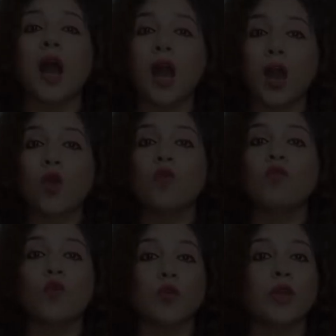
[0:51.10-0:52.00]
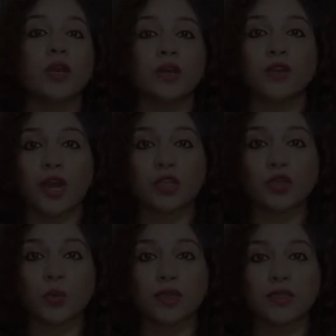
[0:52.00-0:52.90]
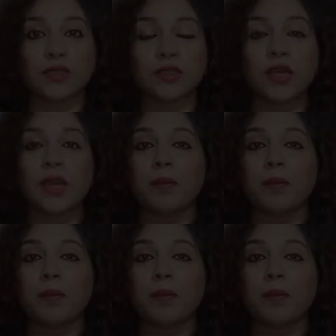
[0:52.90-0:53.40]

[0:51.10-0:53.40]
how four-year graduates,